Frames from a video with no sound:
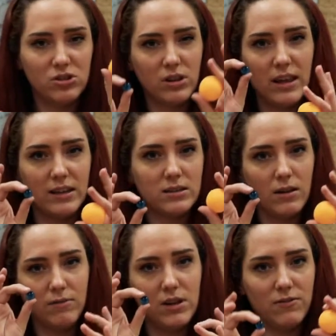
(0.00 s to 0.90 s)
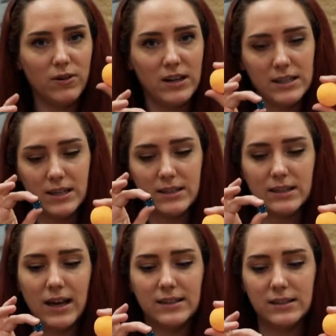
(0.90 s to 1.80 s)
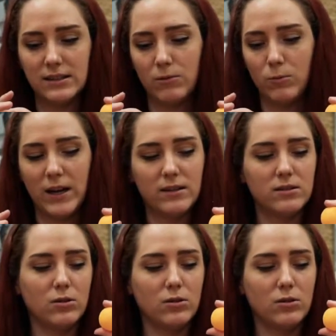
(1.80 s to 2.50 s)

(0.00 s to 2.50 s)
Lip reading: things of different sizes and weights.